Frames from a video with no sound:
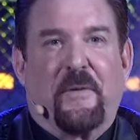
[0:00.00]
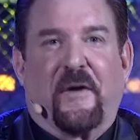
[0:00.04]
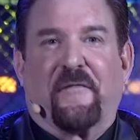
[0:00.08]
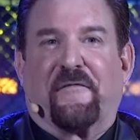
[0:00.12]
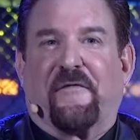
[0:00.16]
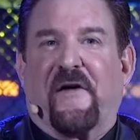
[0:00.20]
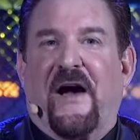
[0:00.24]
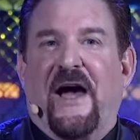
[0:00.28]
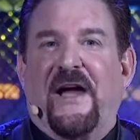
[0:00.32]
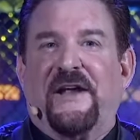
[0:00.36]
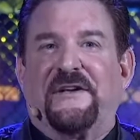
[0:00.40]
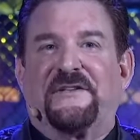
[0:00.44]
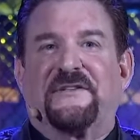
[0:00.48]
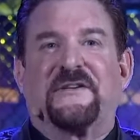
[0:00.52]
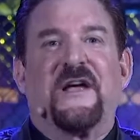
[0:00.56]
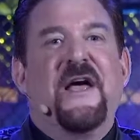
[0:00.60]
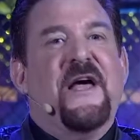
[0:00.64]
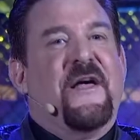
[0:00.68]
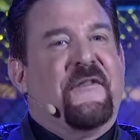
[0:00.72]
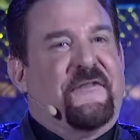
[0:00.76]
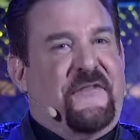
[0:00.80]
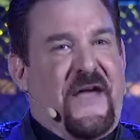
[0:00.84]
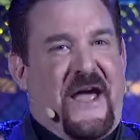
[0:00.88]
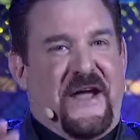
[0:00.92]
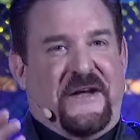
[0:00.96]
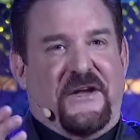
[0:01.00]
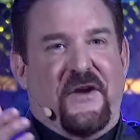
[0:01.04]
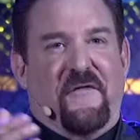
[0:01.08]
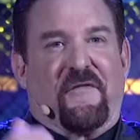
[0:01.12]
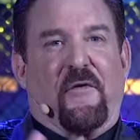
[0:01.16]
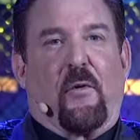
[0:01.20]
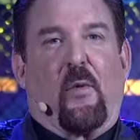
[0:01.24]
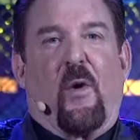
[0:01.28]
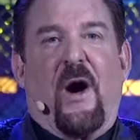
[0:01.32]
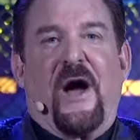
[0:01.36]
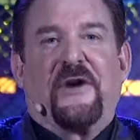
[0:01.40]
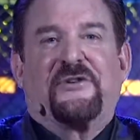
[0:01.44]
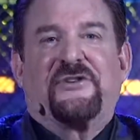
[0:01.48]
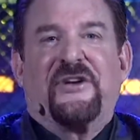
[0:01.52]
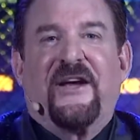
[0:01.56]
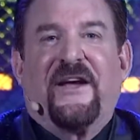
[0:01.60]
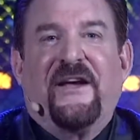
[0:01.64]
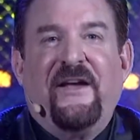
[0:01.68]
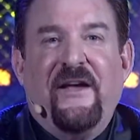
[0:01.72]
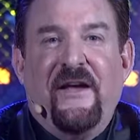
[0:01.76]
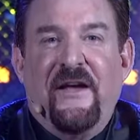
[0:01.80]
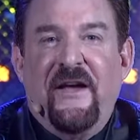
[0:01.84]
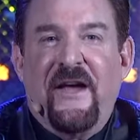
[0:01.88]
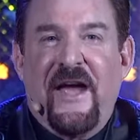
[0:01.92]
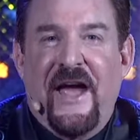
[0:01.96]
Fights. Thank you for watching,
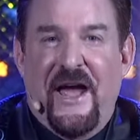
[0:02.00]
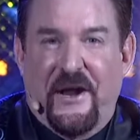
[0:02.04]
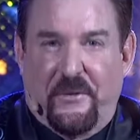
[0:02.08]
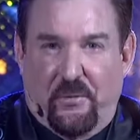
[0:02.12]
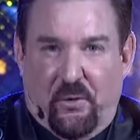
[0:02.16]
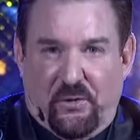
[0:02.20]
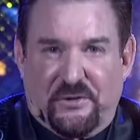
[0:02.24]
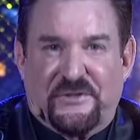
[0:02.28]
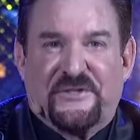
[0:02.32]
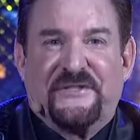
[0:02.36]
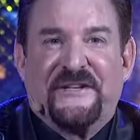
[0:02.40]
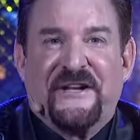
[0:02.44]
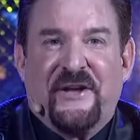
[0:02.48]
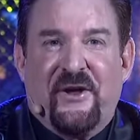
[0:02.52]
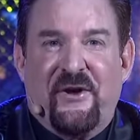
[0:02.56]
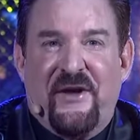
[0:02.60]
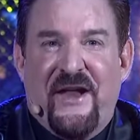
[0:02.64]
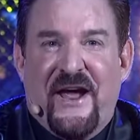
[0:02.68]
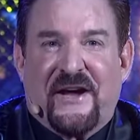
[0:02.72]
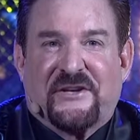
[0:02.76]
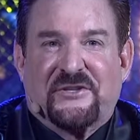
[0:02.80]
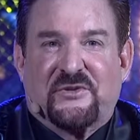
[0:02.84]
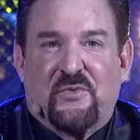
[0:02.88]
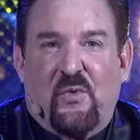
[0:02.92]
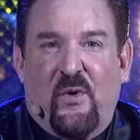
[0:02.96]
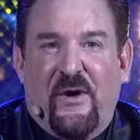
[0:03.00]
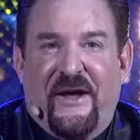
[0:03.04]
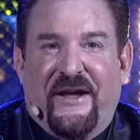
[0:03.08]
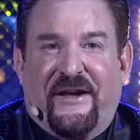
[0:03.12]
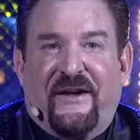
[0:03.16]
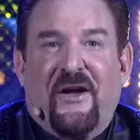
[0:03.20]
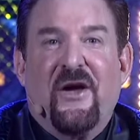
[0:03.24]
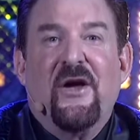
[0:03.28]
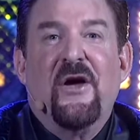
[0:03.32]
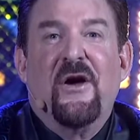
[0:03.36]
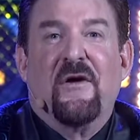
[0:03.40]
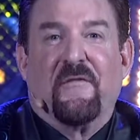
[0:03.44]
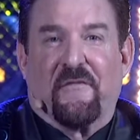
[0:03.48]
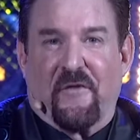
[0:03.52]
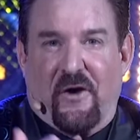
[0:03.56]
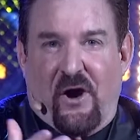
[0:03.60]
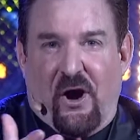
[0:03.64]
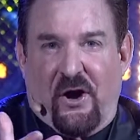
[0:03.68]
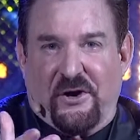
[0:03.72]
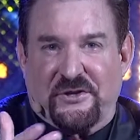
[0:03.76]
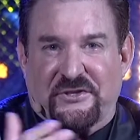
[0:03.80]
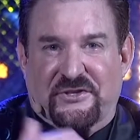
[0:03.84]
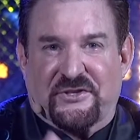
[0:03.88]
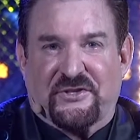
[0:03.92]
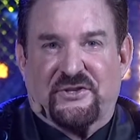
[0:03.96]
and we'll see you next week for our
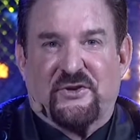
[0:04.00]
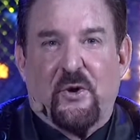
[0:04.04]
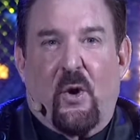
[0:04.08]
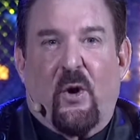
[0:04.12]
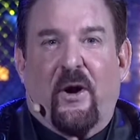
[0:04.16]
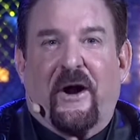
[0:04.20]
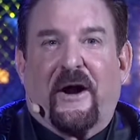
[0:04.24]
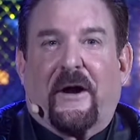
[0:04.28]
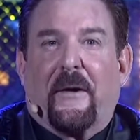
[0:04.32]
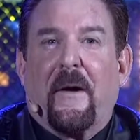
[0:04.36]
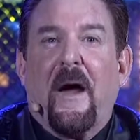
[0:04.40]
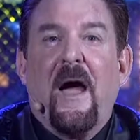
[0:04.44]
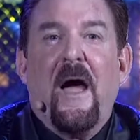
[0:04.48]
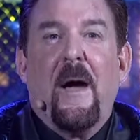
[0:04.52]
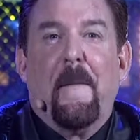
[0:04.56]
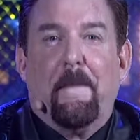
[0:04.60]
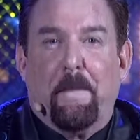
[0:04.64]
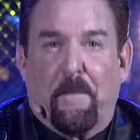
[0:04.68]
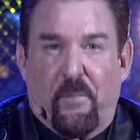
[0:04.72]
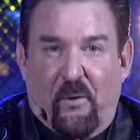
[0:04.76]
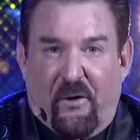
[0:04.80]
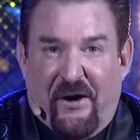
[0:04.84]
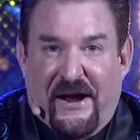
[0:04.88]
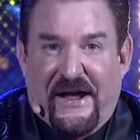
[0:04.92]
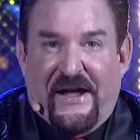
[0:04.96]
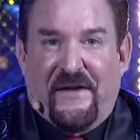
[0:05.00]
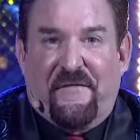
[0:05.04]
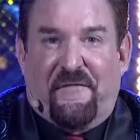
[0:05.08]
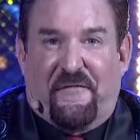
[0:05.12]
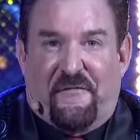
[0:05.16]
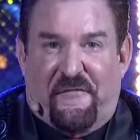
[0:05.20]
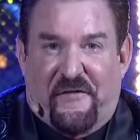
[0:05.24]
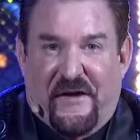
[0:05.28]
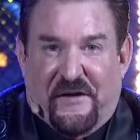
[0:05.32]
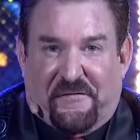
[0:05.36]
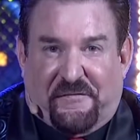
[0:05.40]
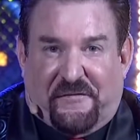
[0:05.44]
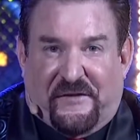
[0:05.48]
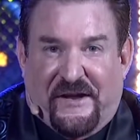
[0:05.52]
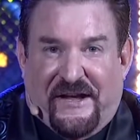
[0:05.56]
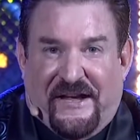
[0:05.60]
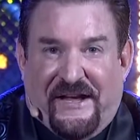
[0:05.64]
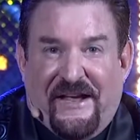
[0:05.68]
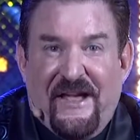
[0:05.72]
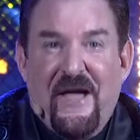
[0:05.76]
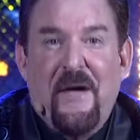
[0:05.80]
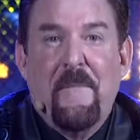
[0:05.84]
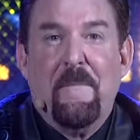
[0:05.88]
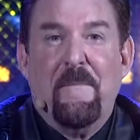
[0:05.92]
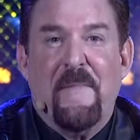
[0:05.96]
historic Brave 50,
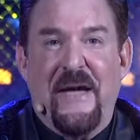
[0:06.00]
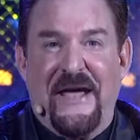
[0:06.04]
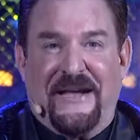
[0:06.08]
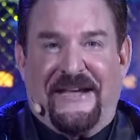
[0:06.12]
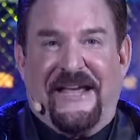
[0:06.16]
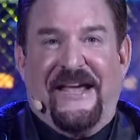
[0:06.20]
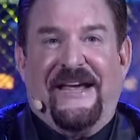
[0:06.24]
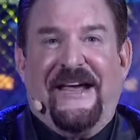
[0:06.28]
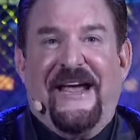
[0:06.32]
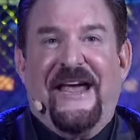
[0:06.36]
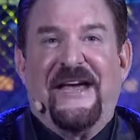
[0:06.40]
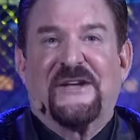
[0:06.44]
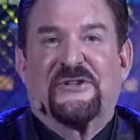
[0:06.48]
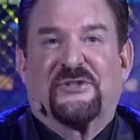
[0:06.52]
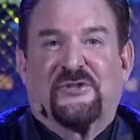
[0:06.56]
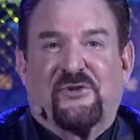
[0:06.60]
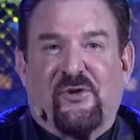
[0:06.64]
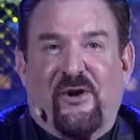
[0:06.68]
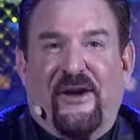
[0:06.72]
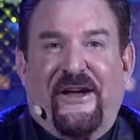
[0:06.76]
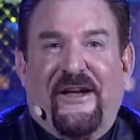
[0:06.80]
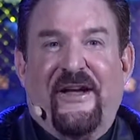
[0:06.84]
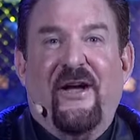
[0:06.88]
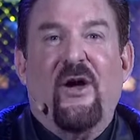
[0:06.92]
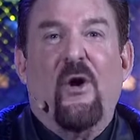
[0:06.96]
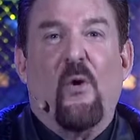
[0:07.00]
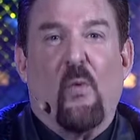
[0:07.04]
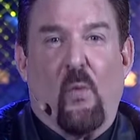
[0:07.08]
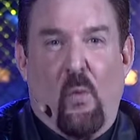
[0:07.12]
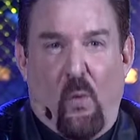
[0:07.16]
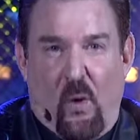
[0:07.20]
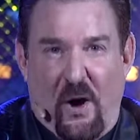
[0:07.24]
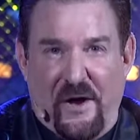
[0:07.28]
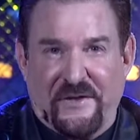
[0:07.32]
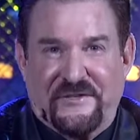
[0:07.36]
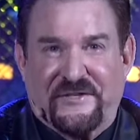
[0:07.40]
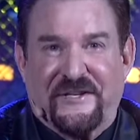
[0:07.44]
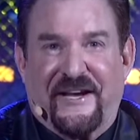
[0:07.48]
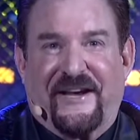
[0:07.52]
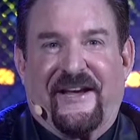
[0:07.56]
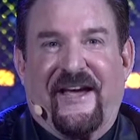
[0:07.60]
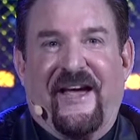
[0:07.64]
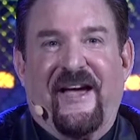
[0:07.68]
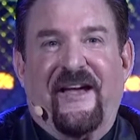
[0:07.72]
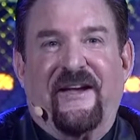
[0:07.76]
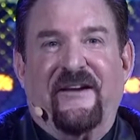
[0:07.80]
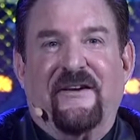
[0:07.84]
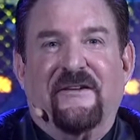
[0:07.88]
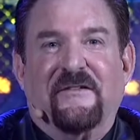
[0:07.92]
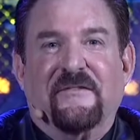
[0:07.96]
making history once
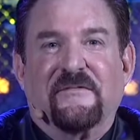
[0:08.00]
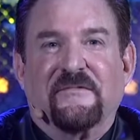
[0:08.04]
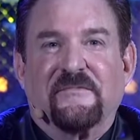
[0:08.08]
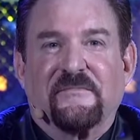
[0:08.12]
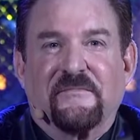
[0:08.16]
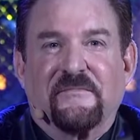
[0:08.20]
again.